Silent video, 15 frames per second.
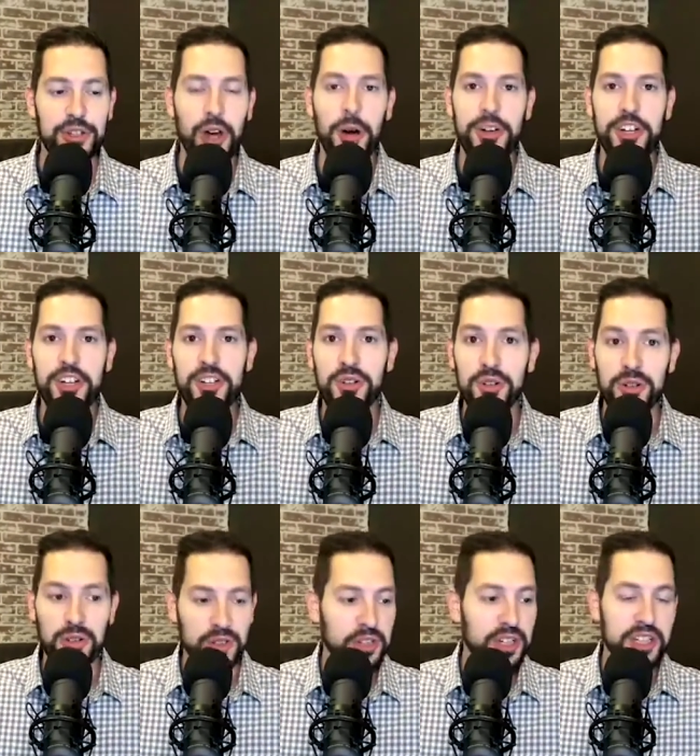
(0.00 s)
go into
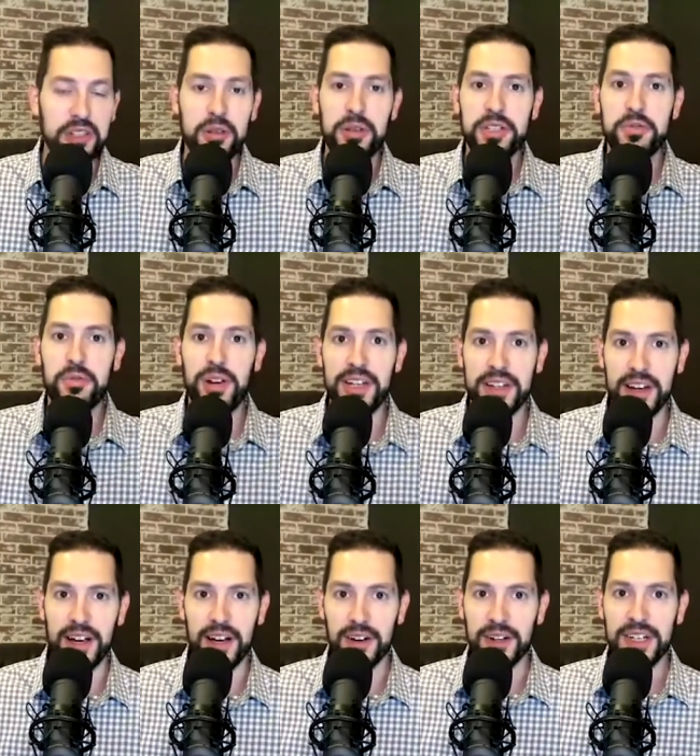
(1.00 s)
Google. You could do this right
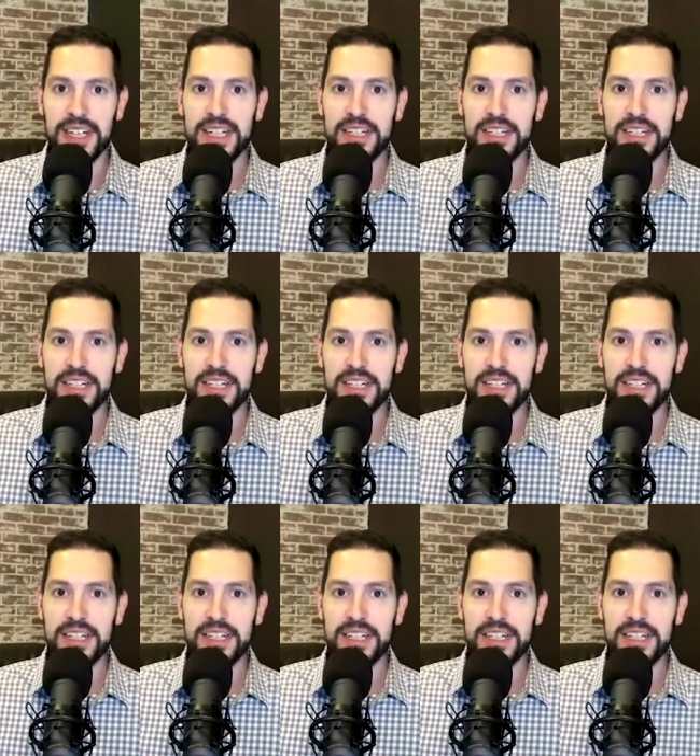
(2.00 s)
now.